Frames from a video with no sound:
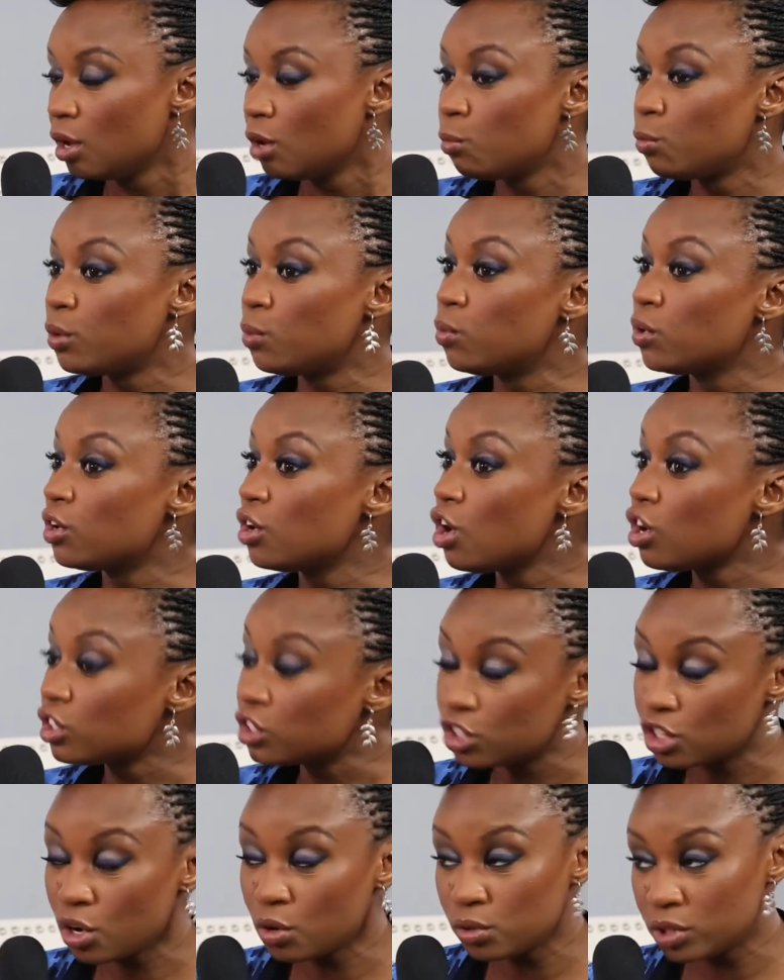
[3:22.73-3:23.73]
We were not
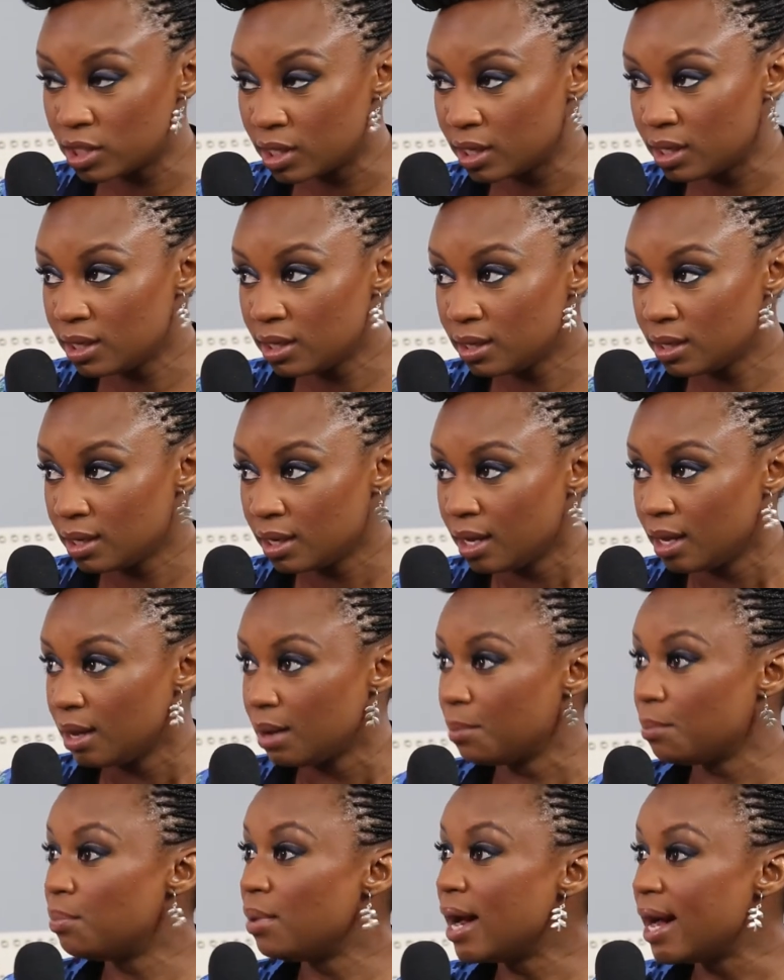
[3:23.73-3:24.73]
chosen,
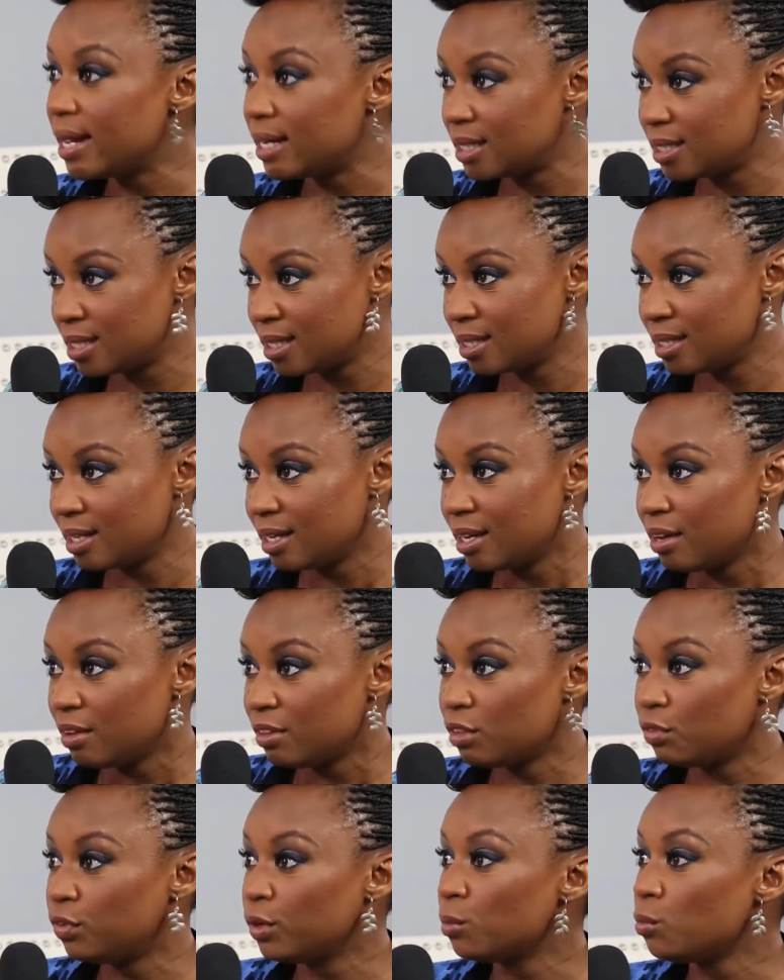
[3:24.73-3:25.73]
but
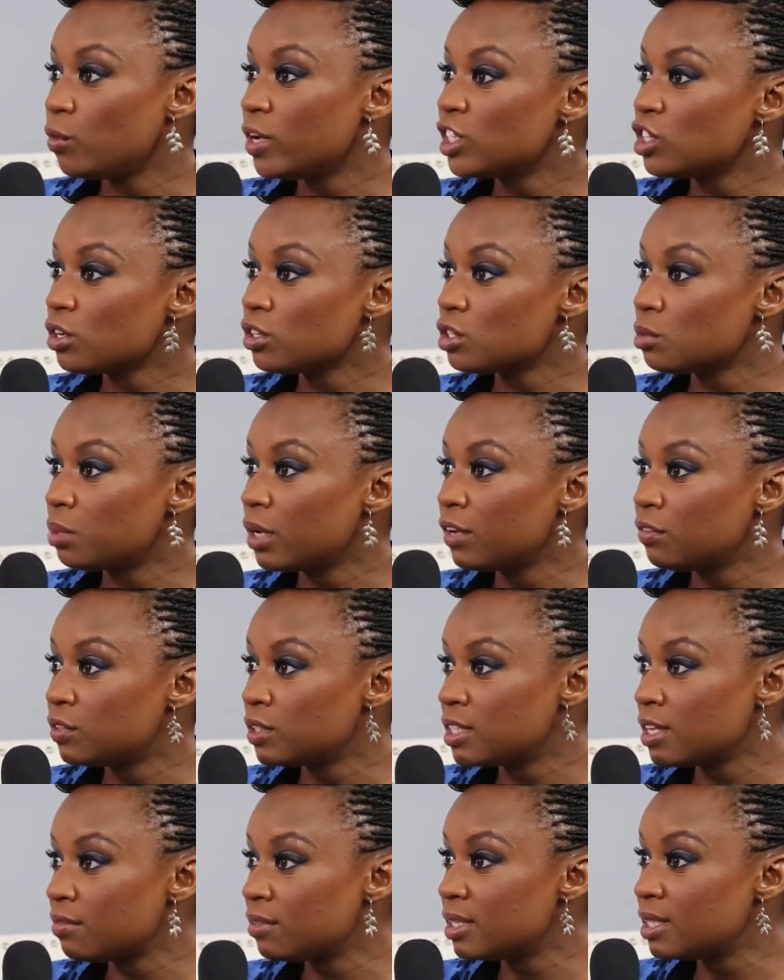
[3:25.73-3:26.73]
the film went on to play for
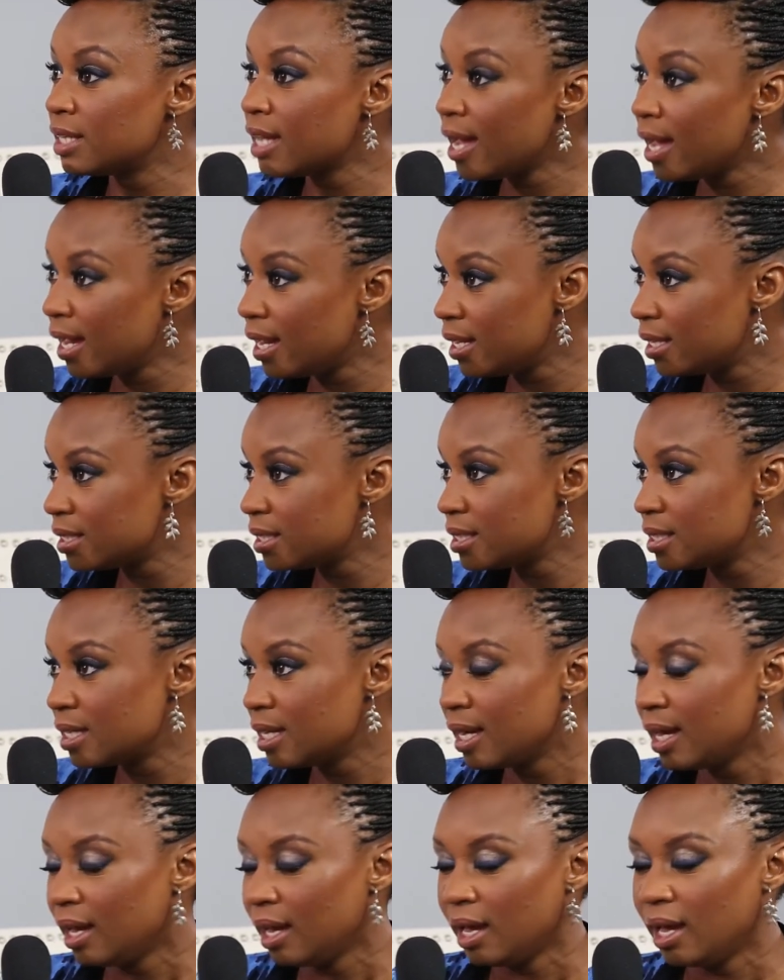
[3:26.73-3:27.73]
seven days,
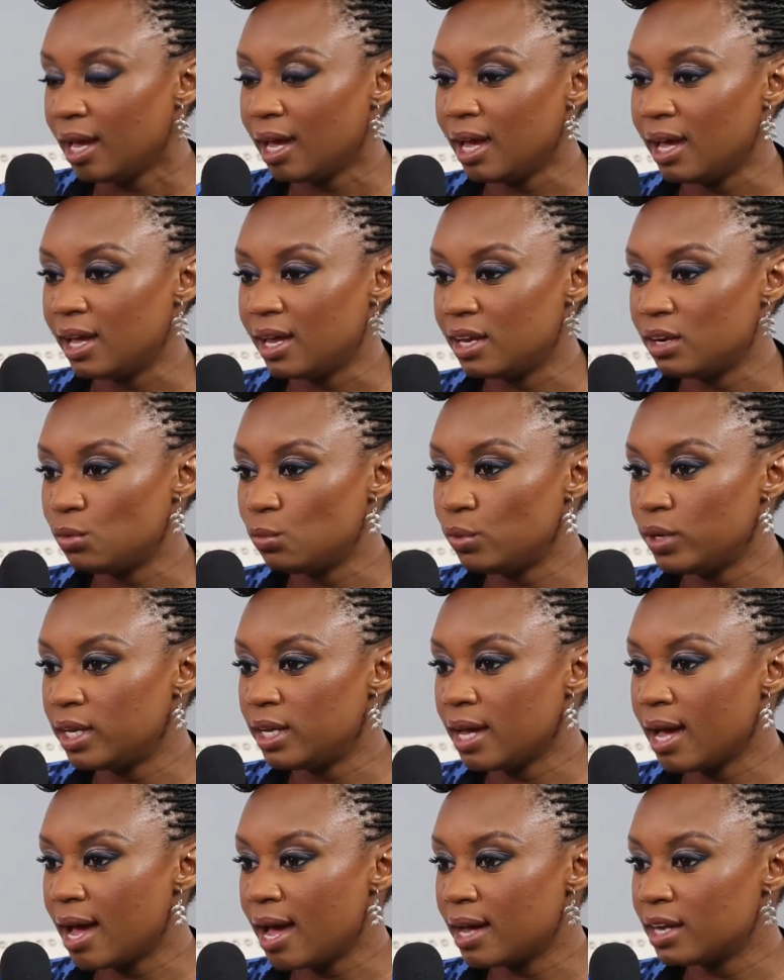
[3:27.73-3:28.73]
and we
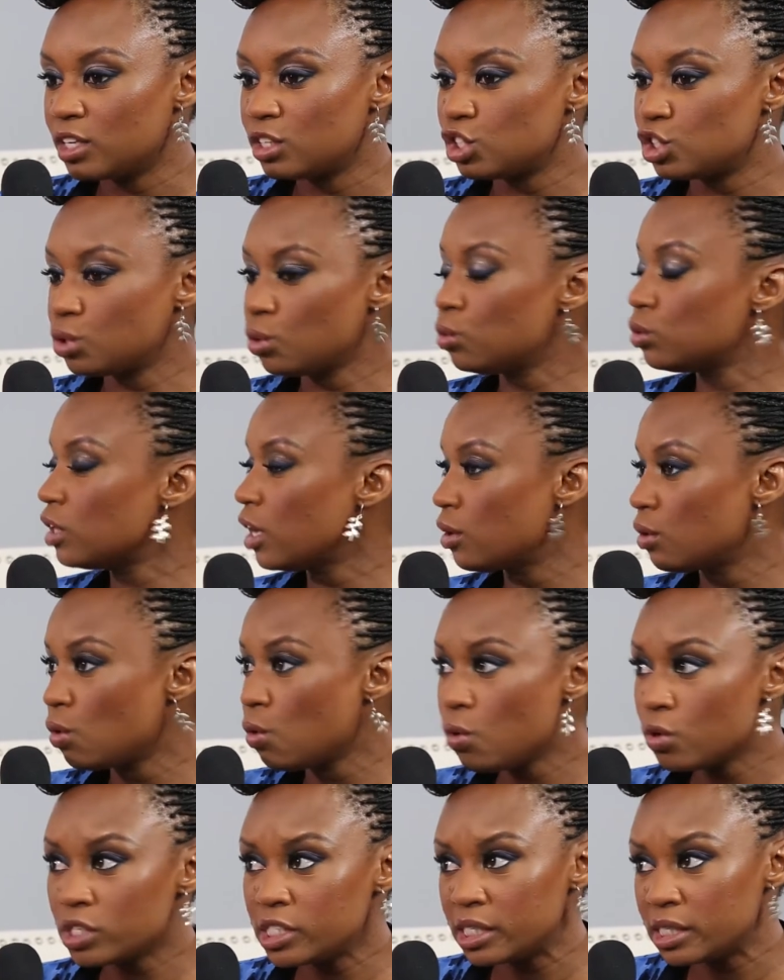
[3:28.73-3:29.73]
had sold out
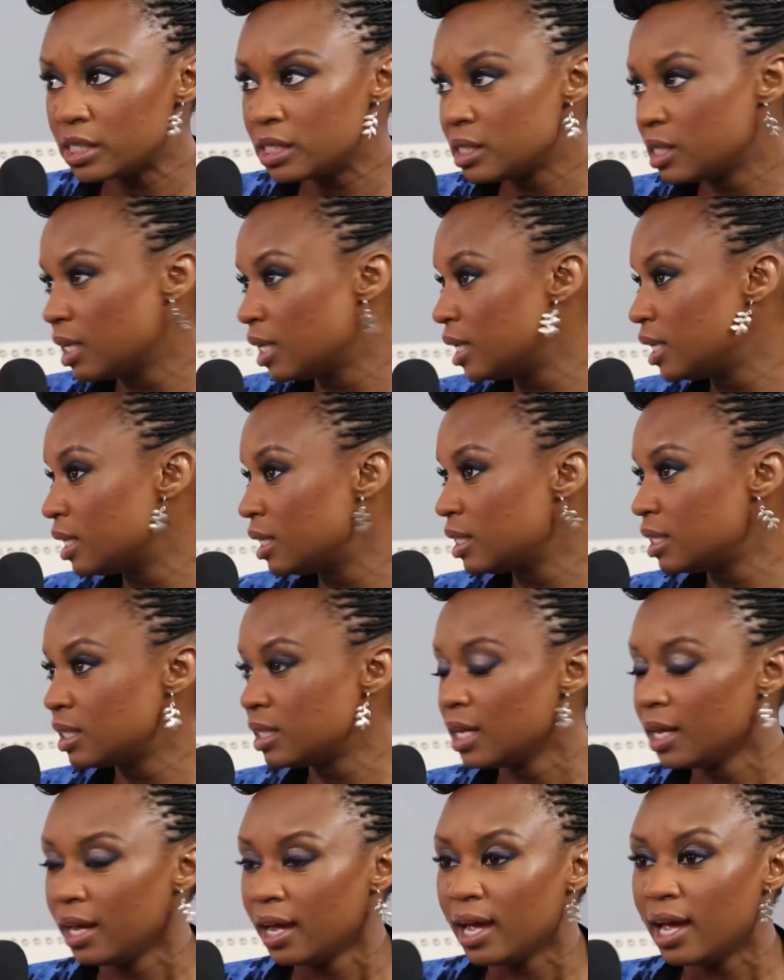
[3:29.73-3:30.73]
audiences,
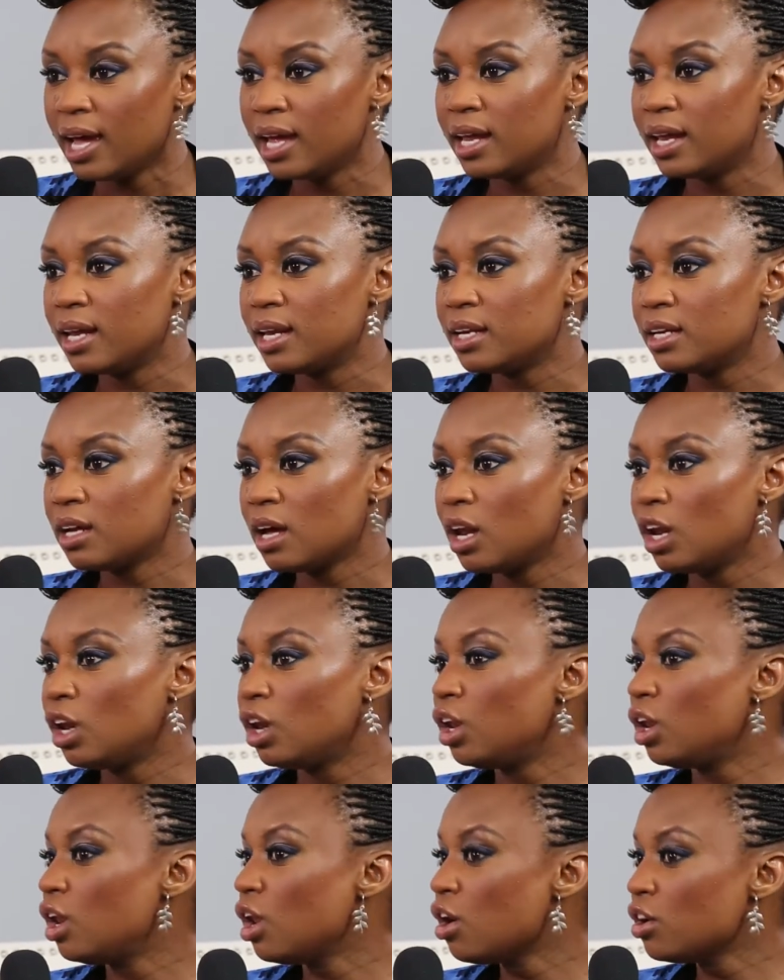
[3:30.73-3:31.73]
and a
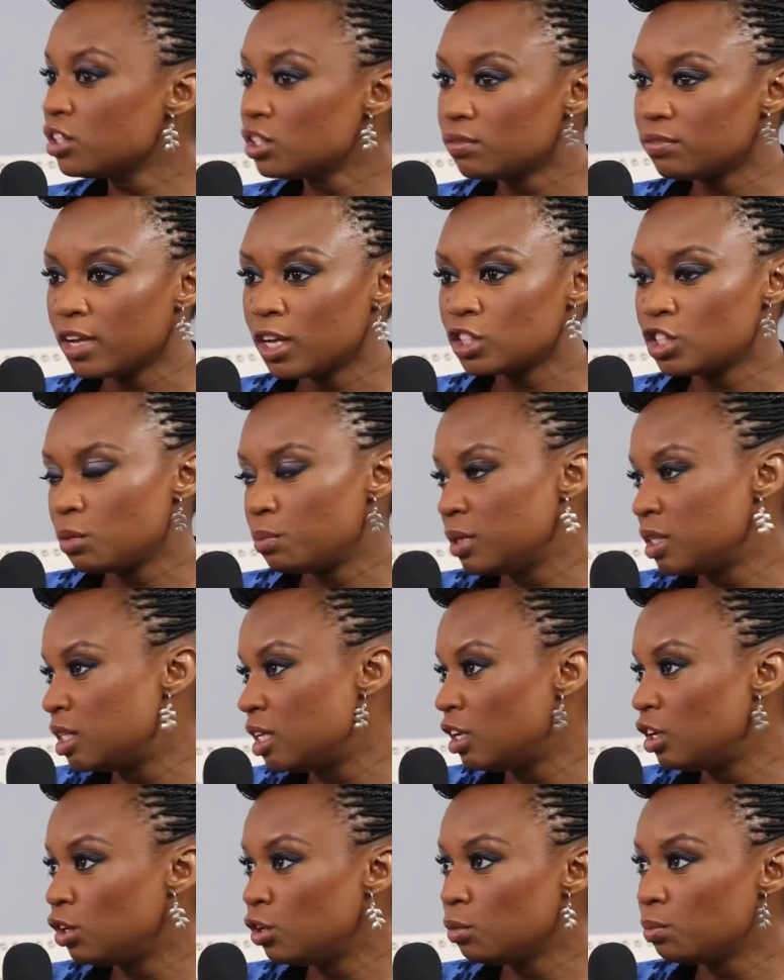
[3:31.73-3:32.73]
lot of
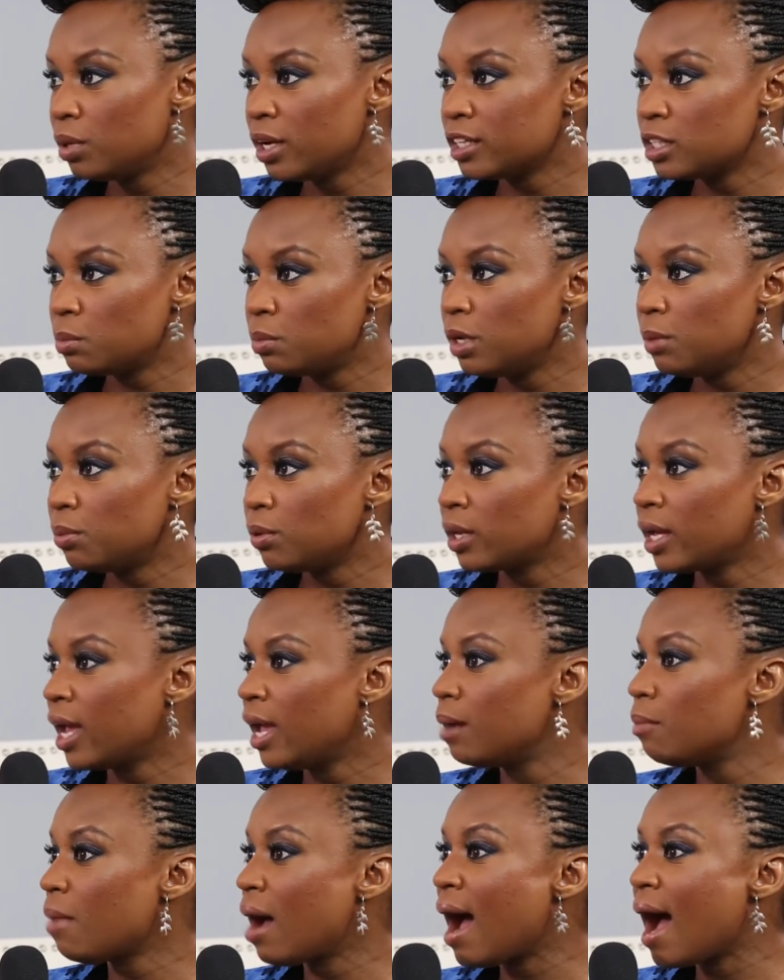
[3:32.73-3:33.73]
LGBTQ plus people
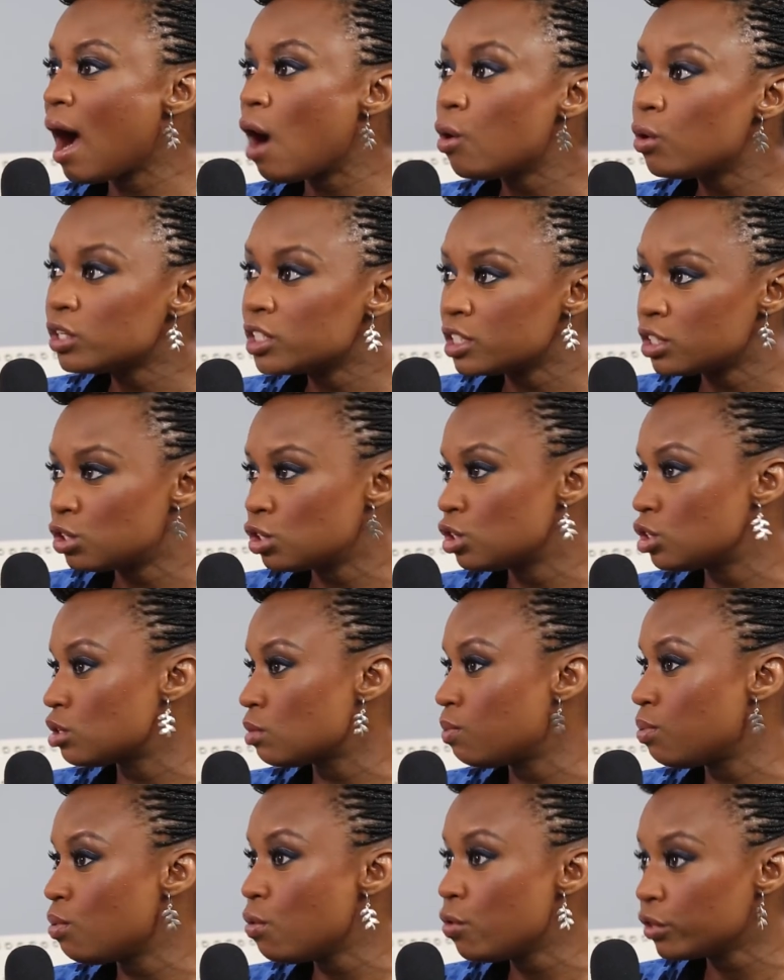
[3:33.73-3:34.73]
came out to
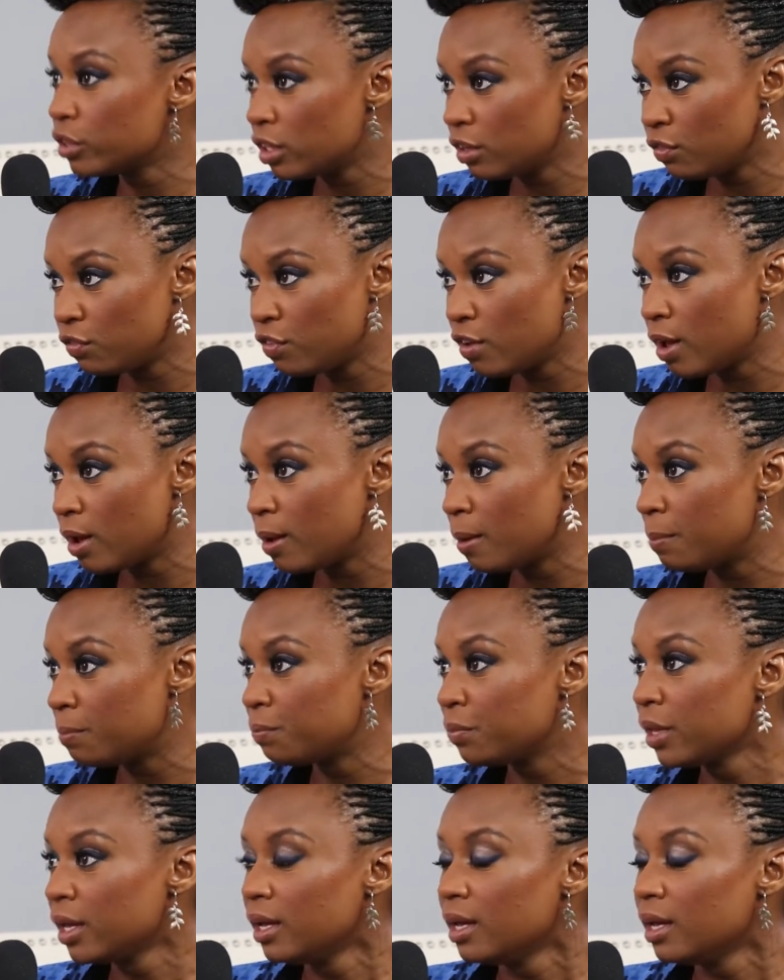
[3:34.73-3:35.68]
support the film.